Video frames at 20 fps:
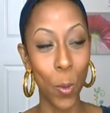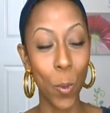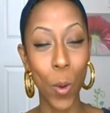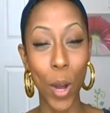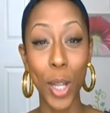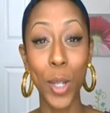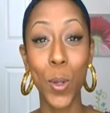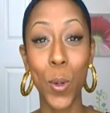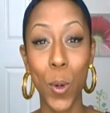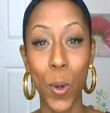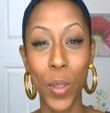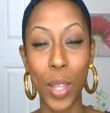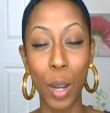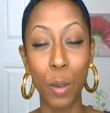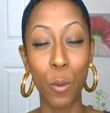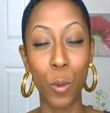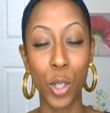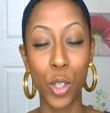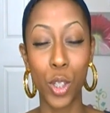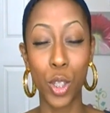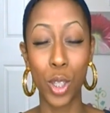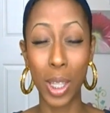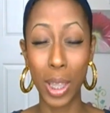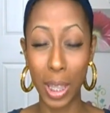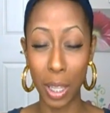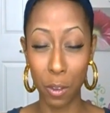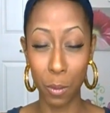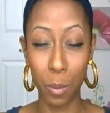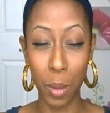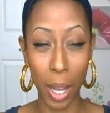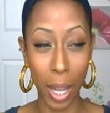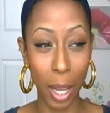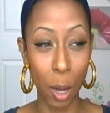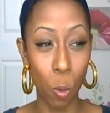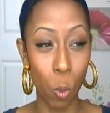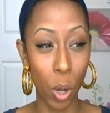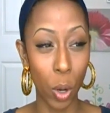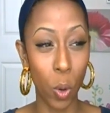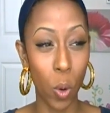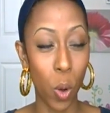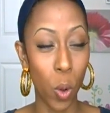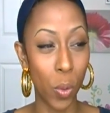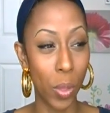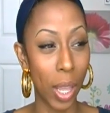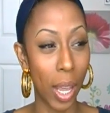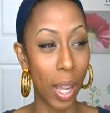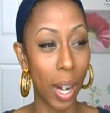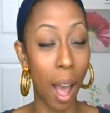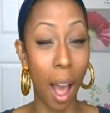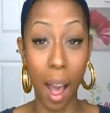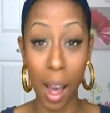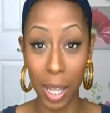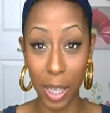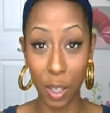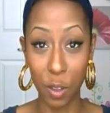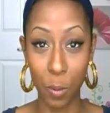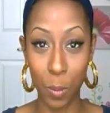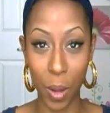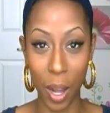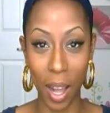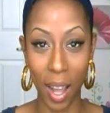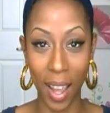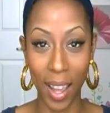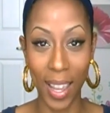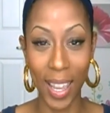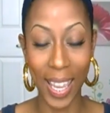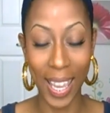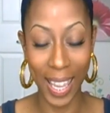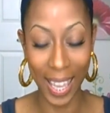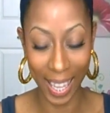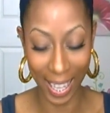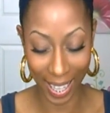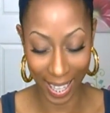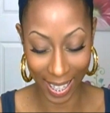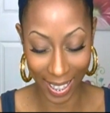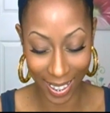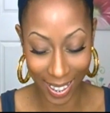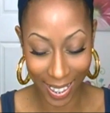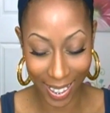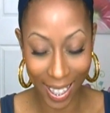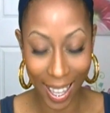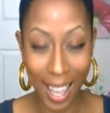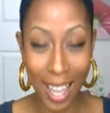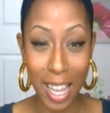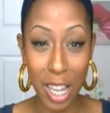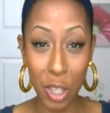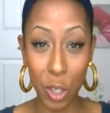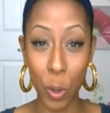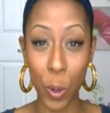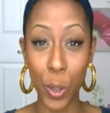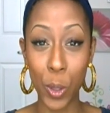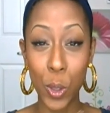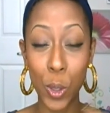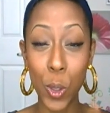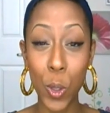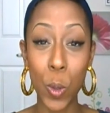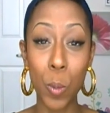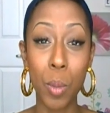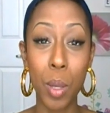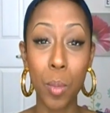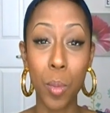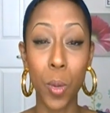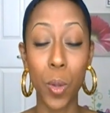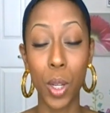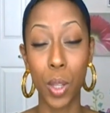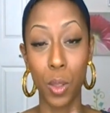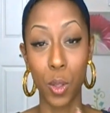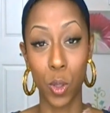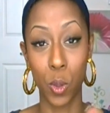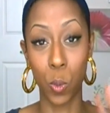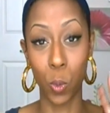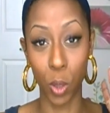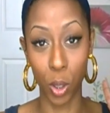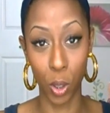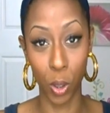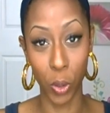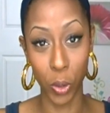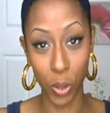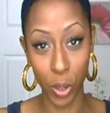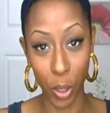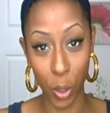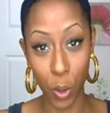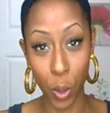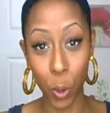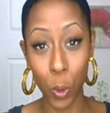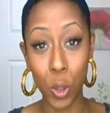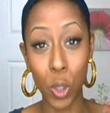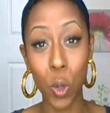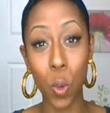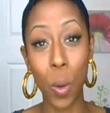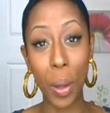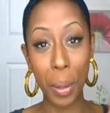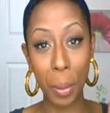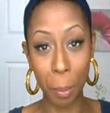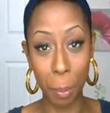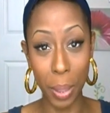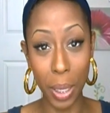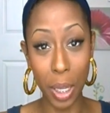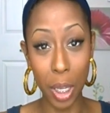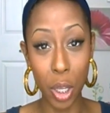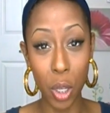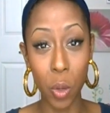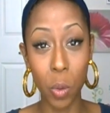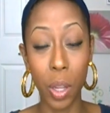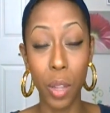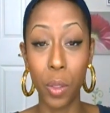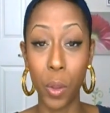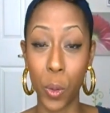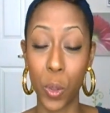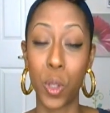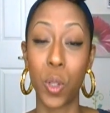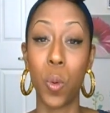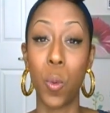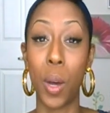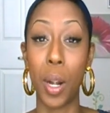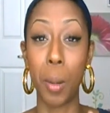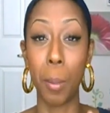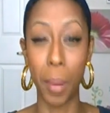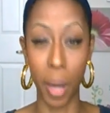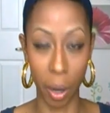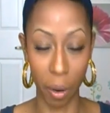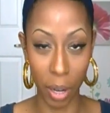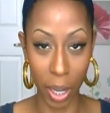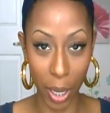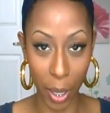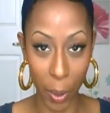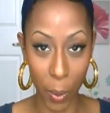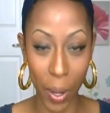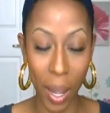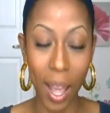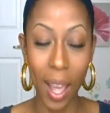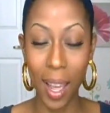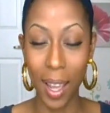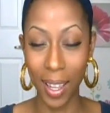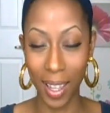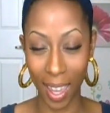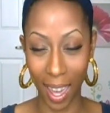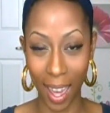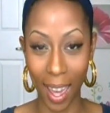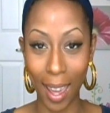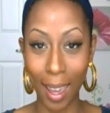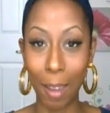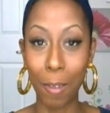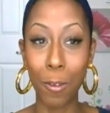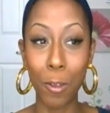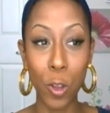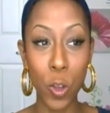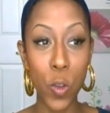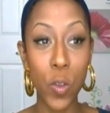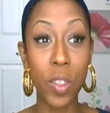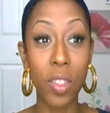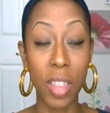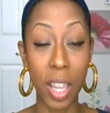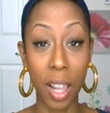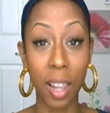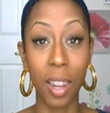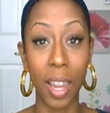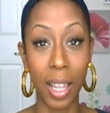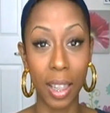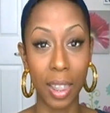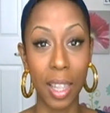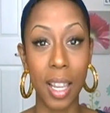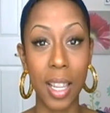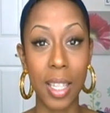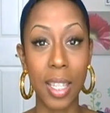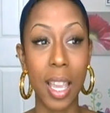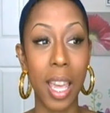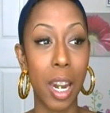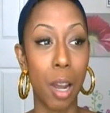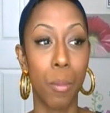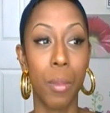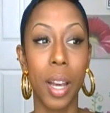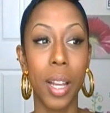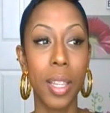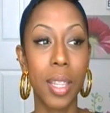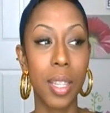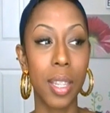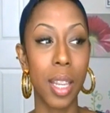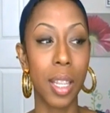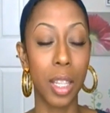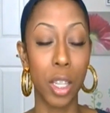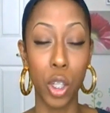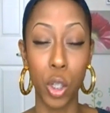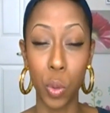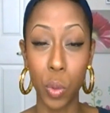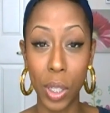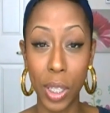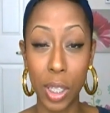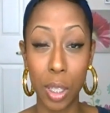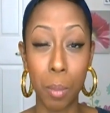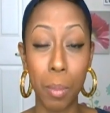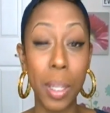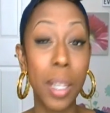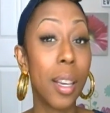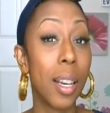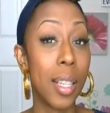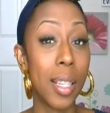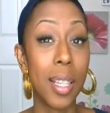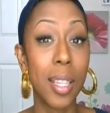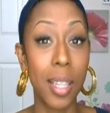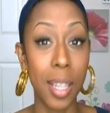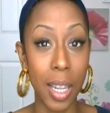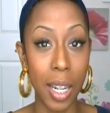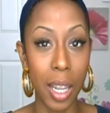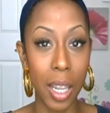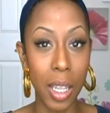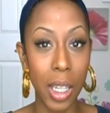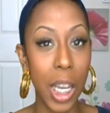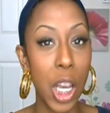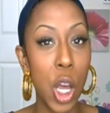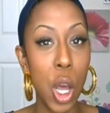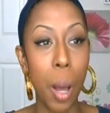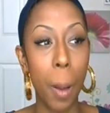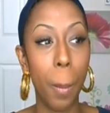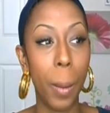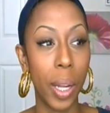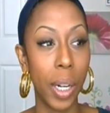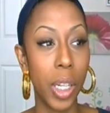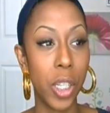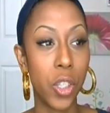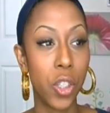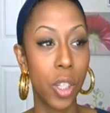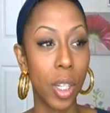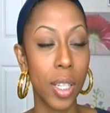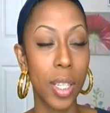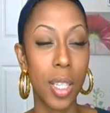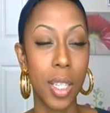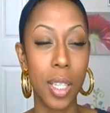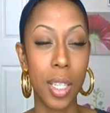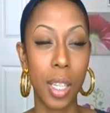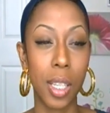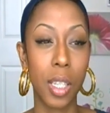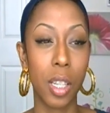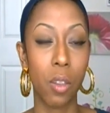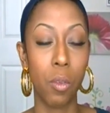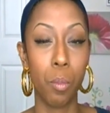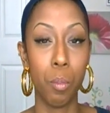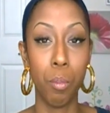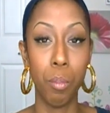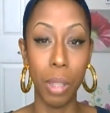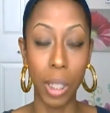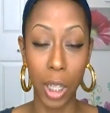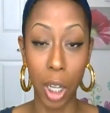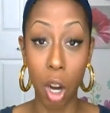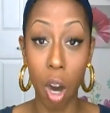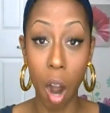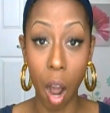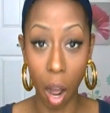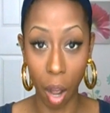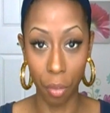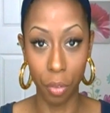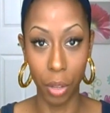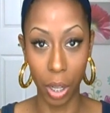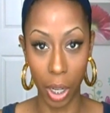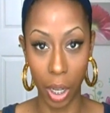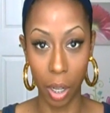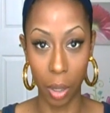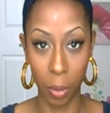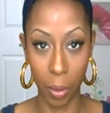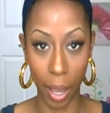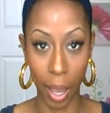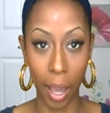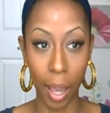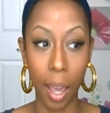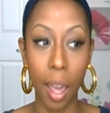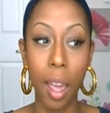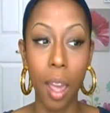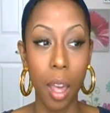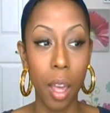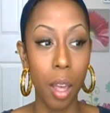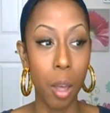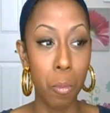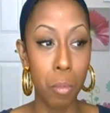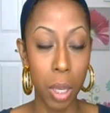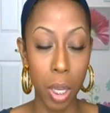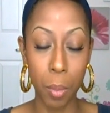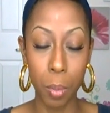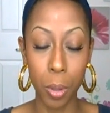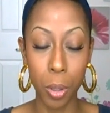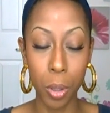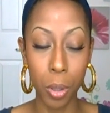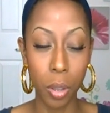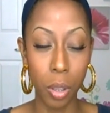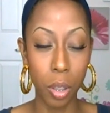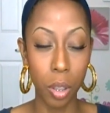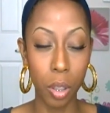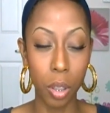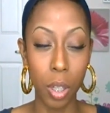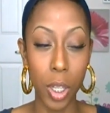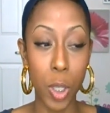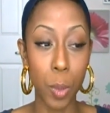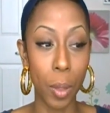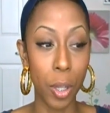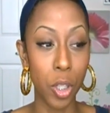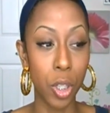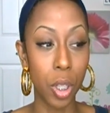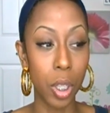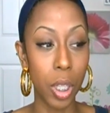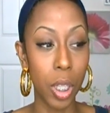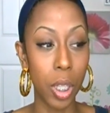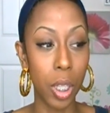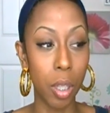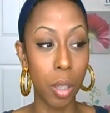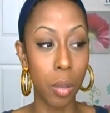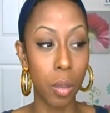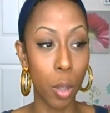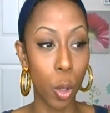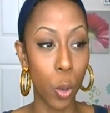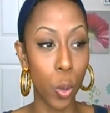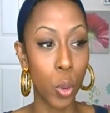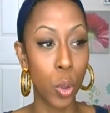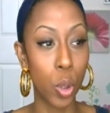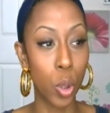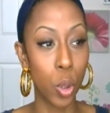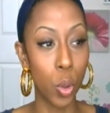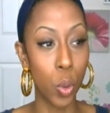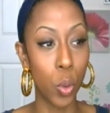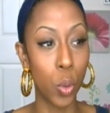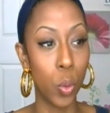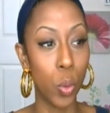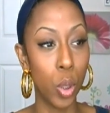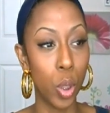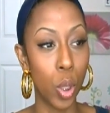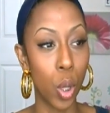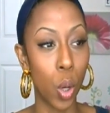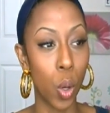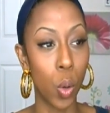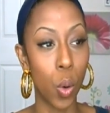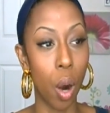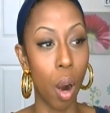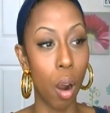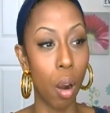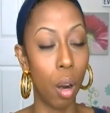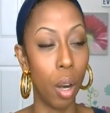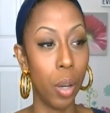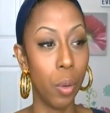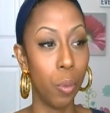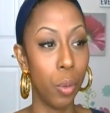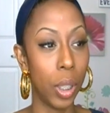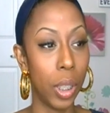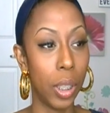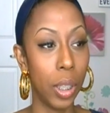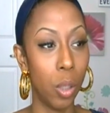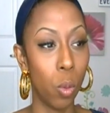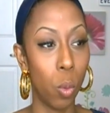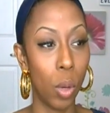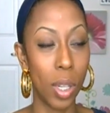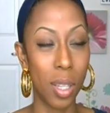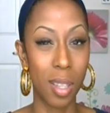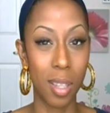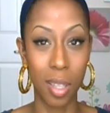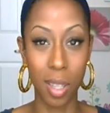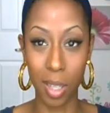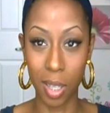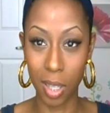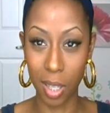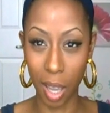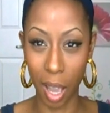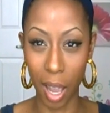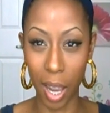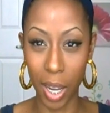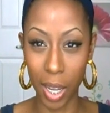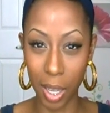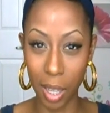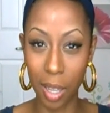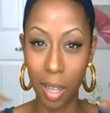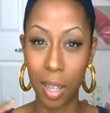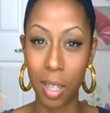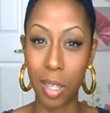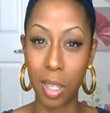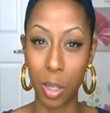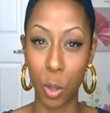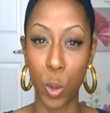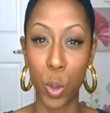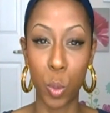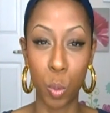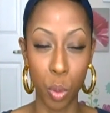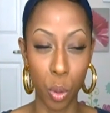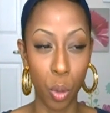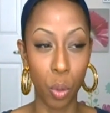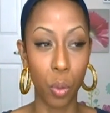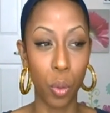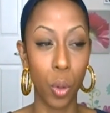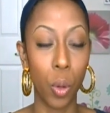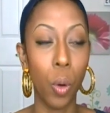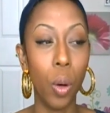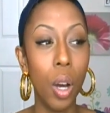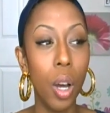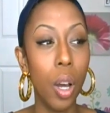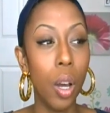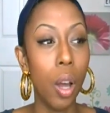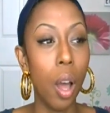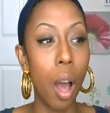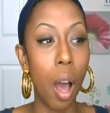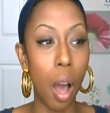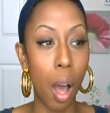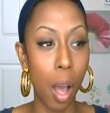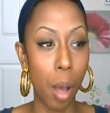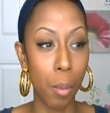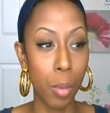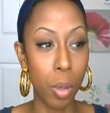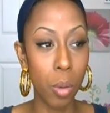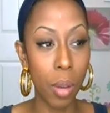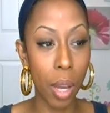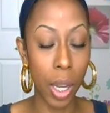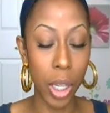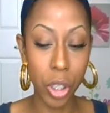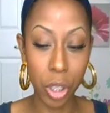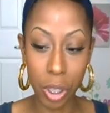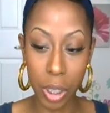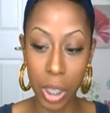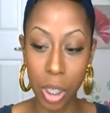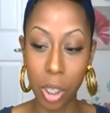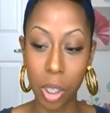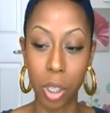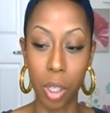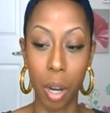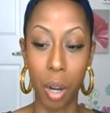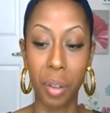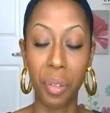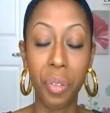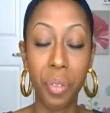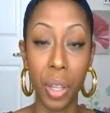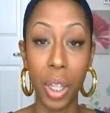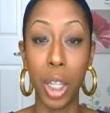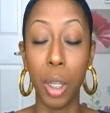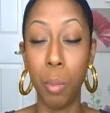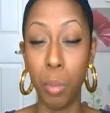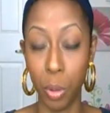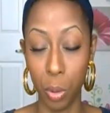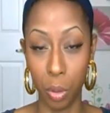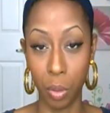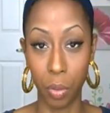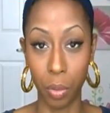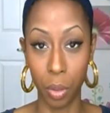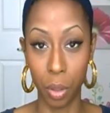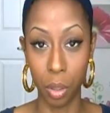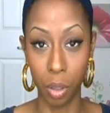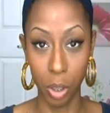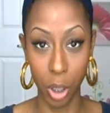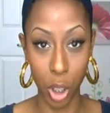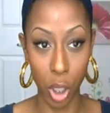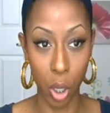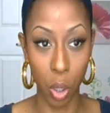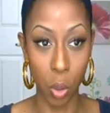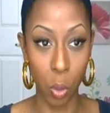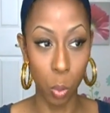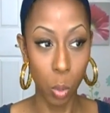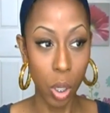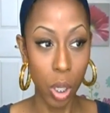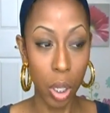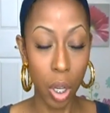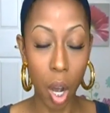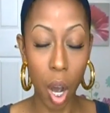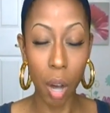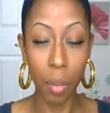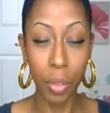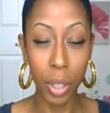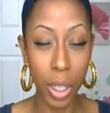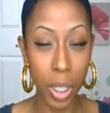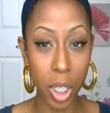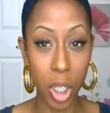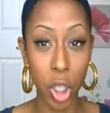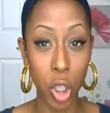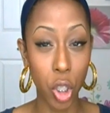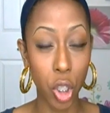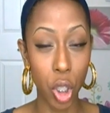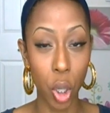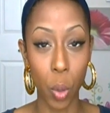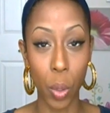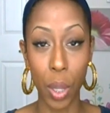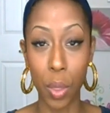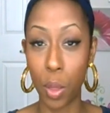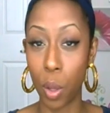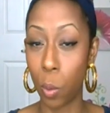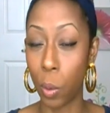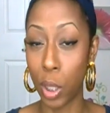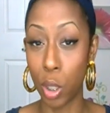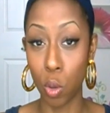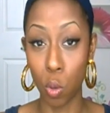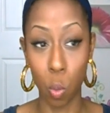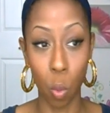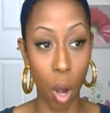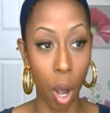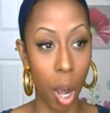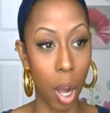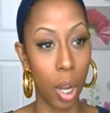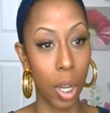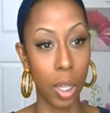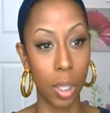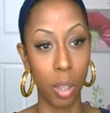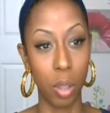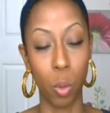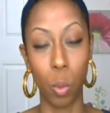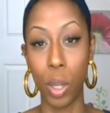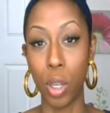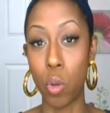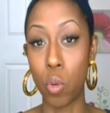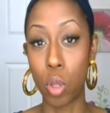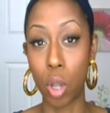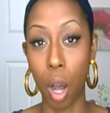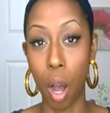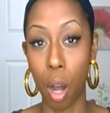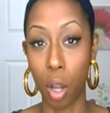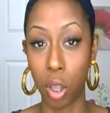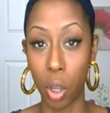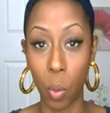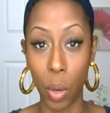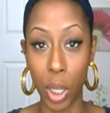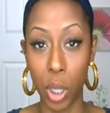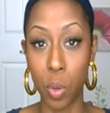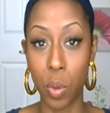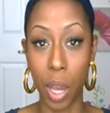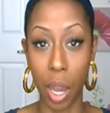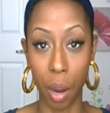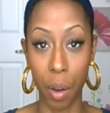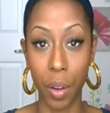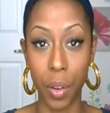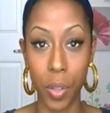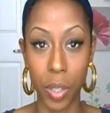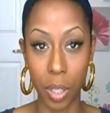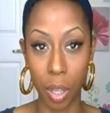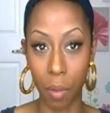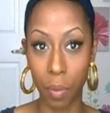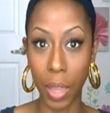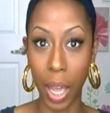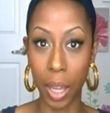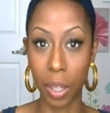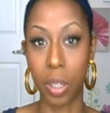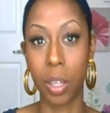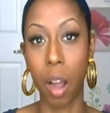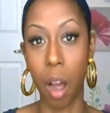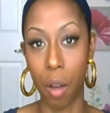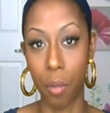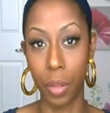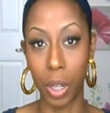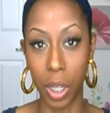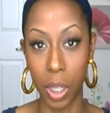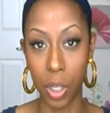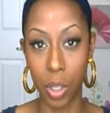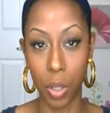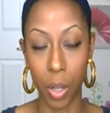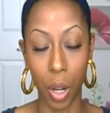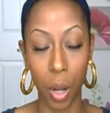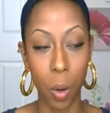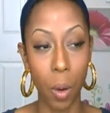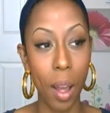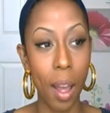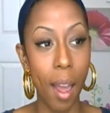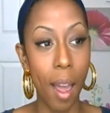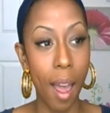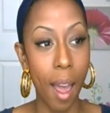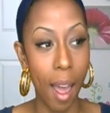One quote that everyone should live by, one quote that I live by is There are two people in this world those who want to be you and those who want to marry you. Okay, if you think like this, and I'm not saying that you need to be conceited, but it's just a sense of being confident, okay? people, especially those who, you know, aren't really what society considers beautiful, um, you guys just need to start feeling beautiful. You know, confidence is shown in the way you walk, the way you talk, the way you carry yourself. That's confidence, you know?